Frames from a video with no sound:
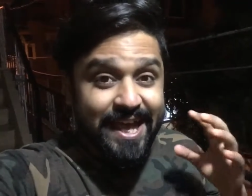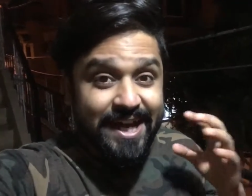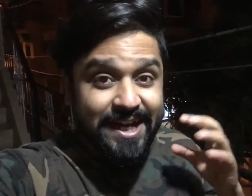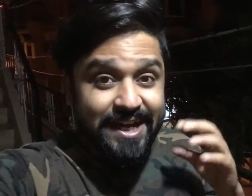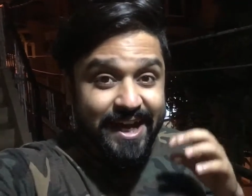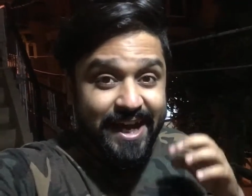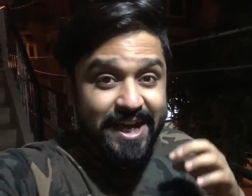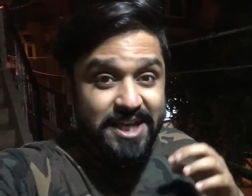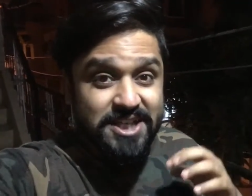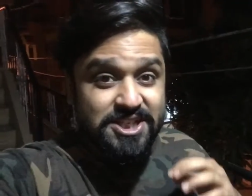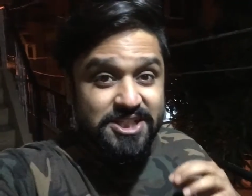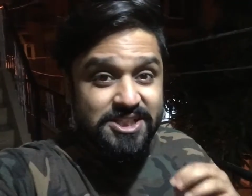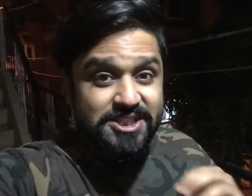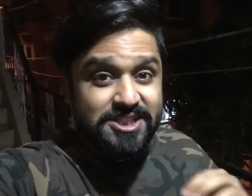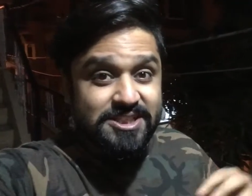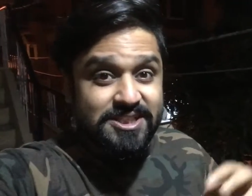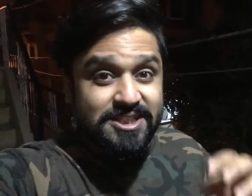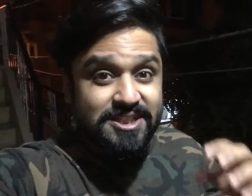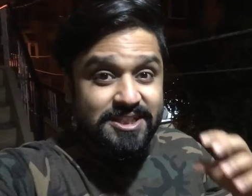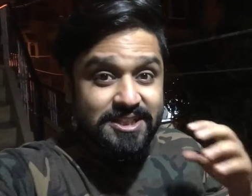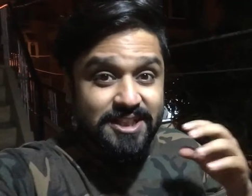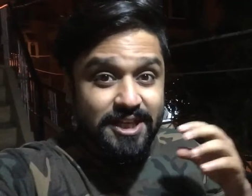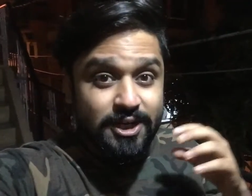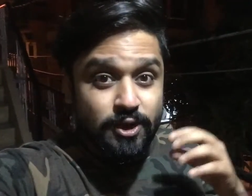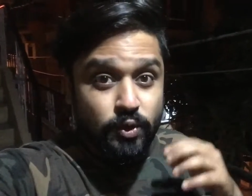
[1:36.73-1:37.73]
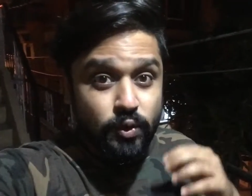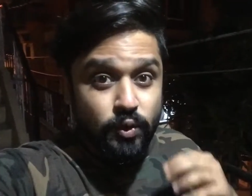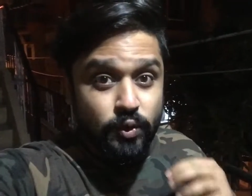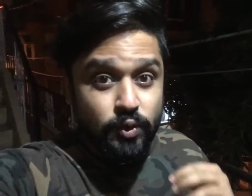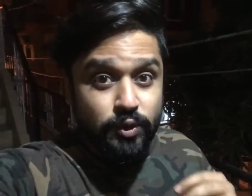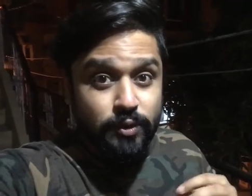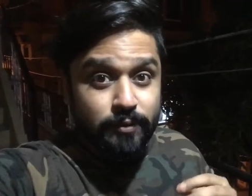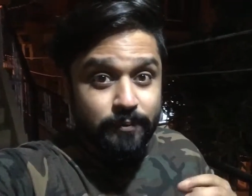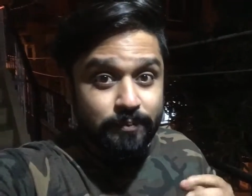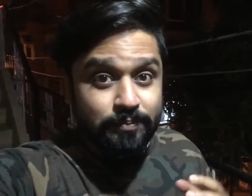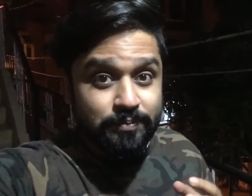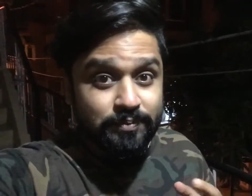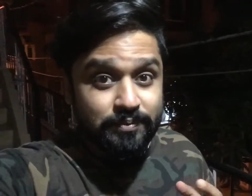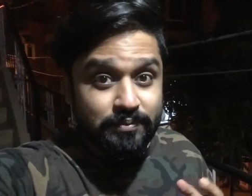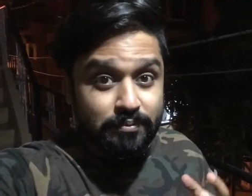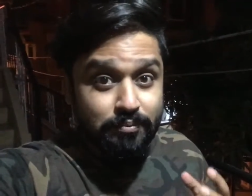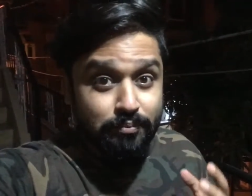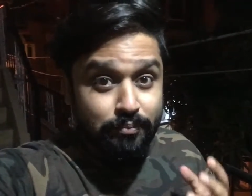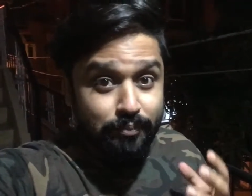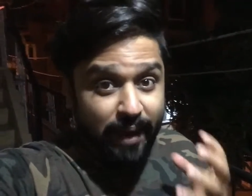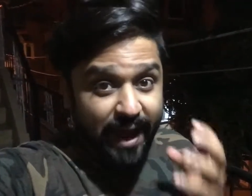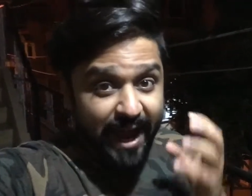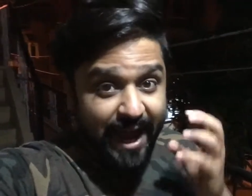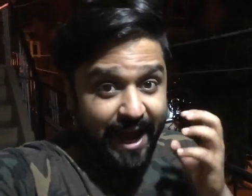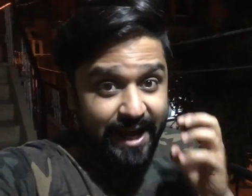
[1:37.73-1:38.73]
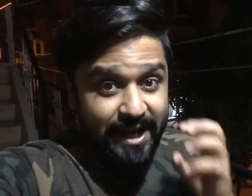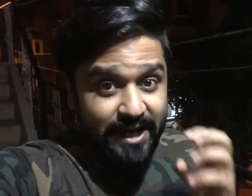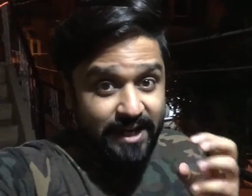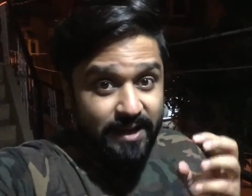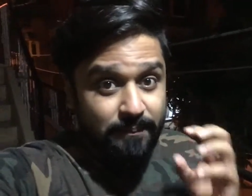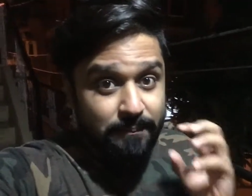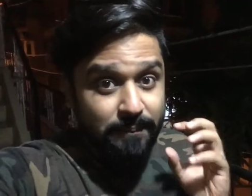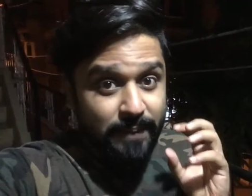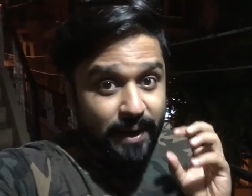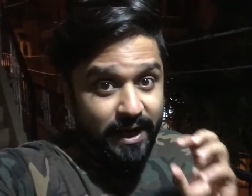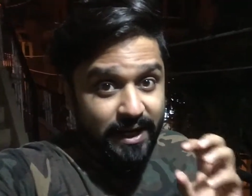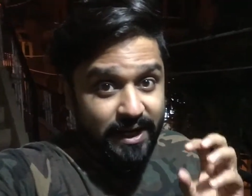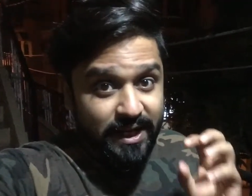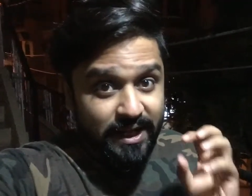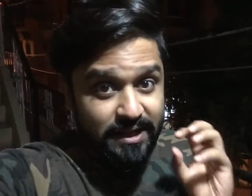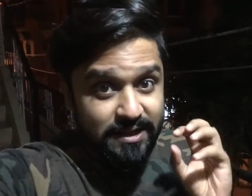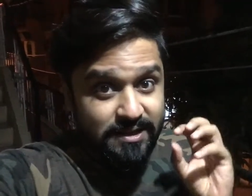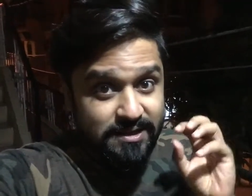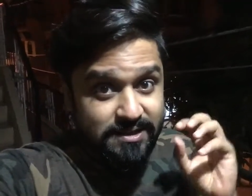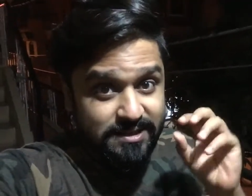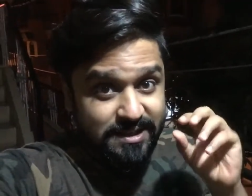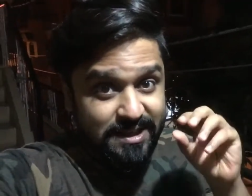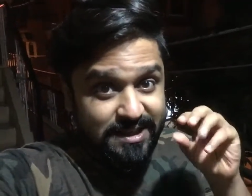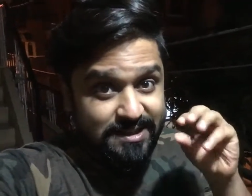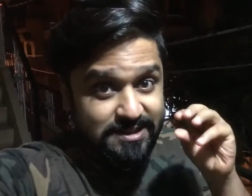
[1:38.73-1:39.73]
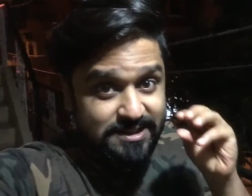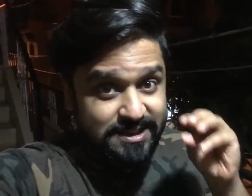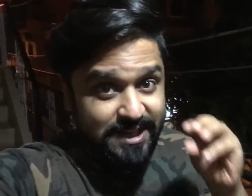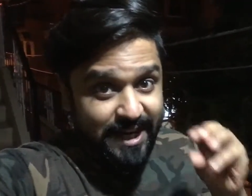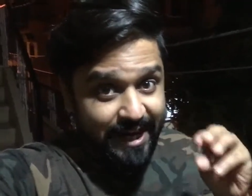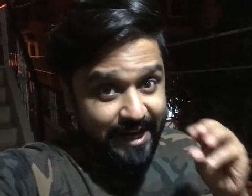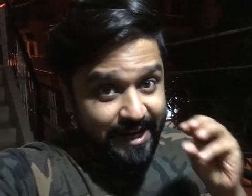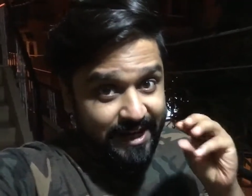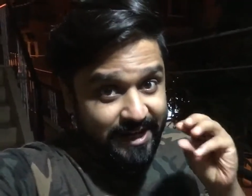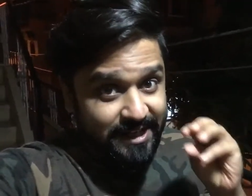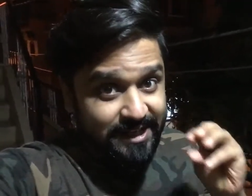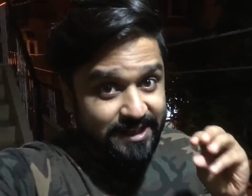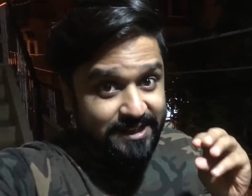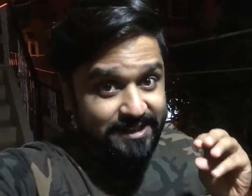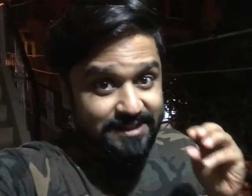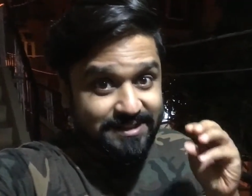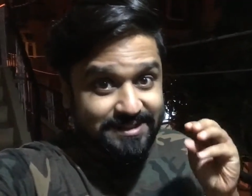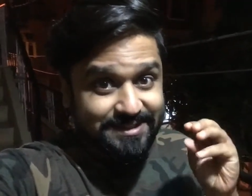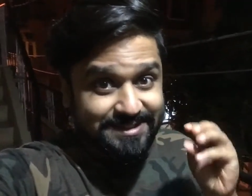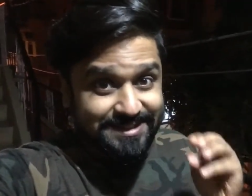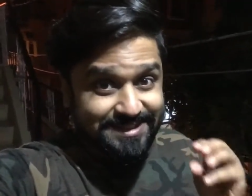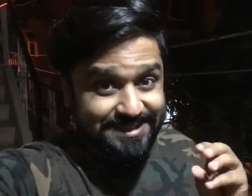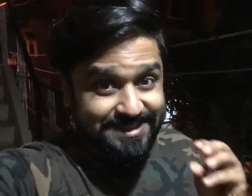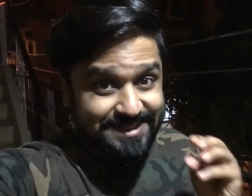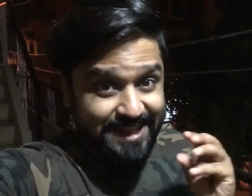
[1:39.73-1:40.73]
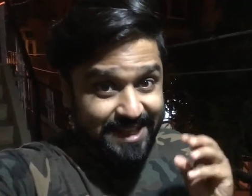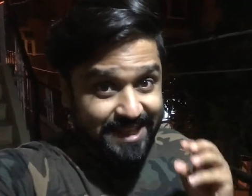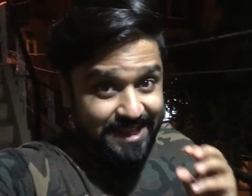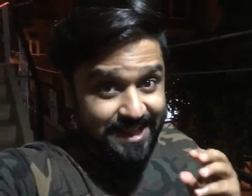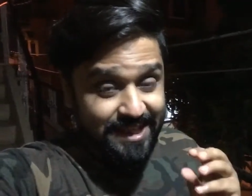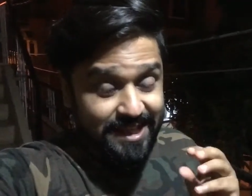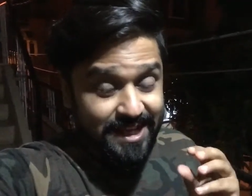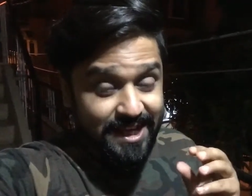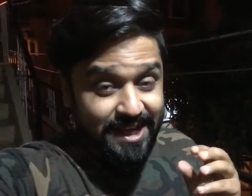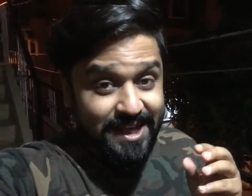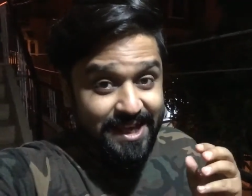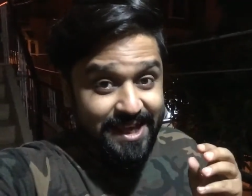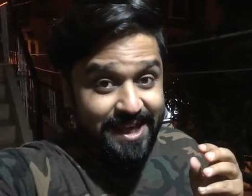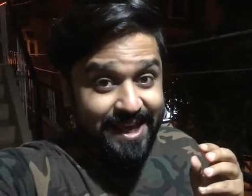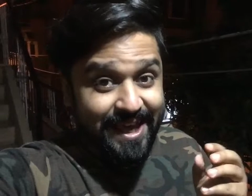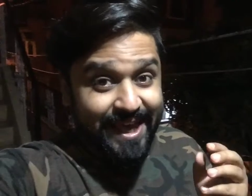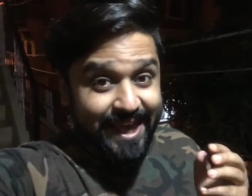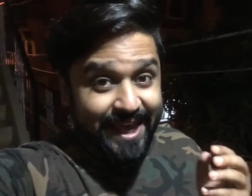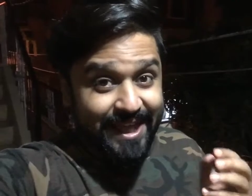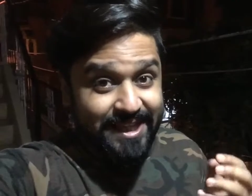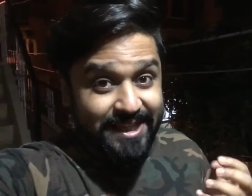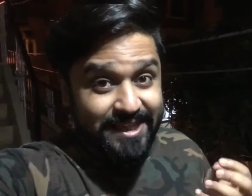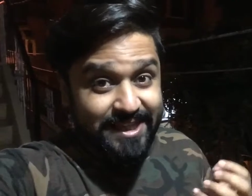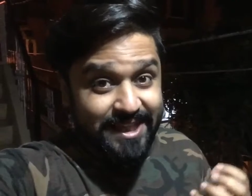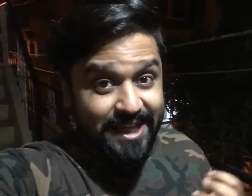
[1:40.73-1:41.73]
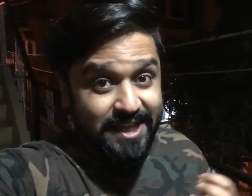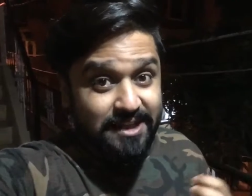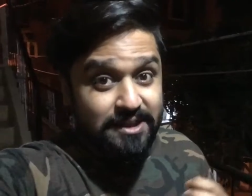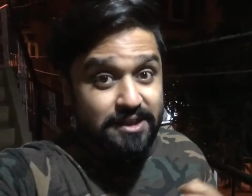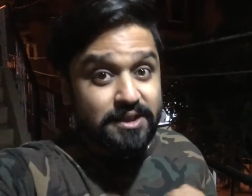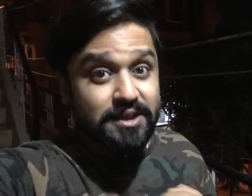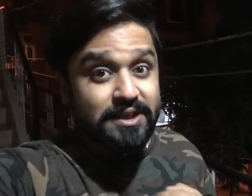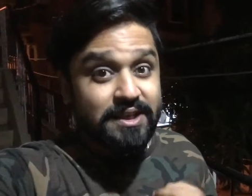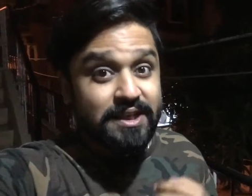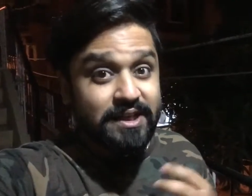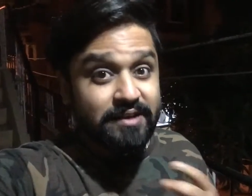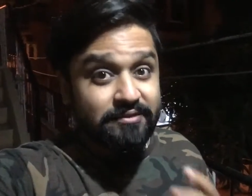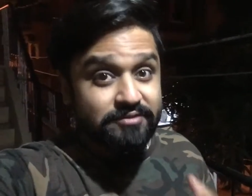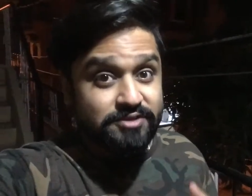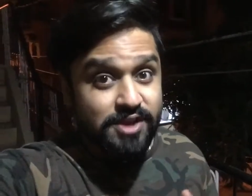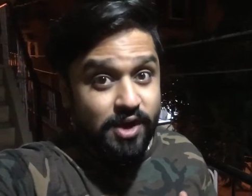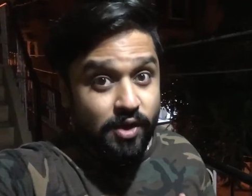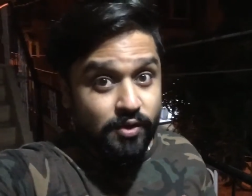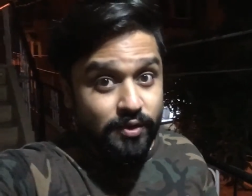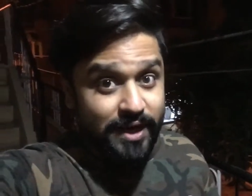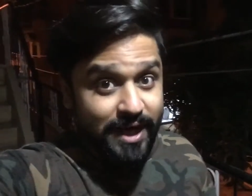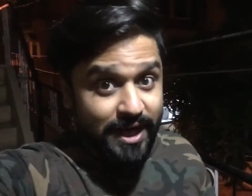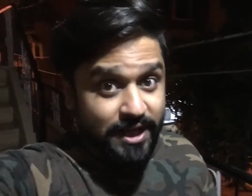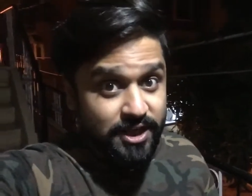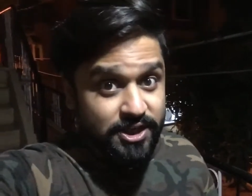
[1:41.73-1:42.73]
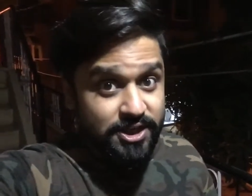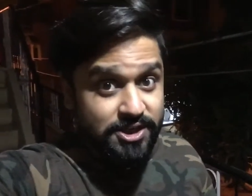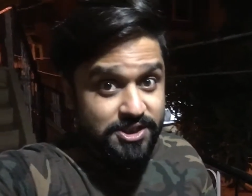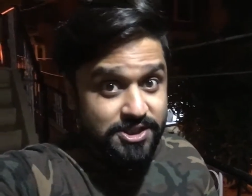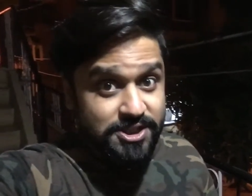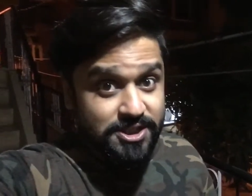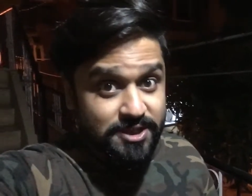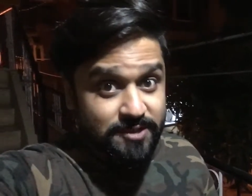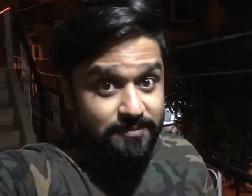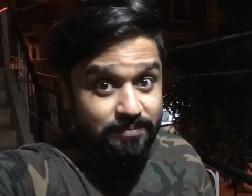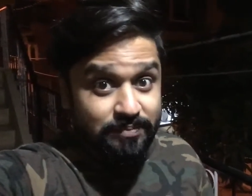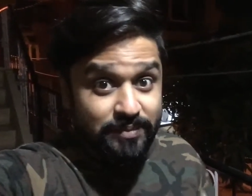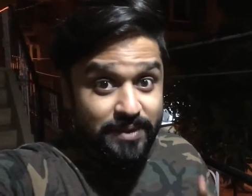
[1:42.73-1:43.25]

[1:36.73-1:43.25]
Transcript: digest their own bad particles inside the cell and then gives out energy.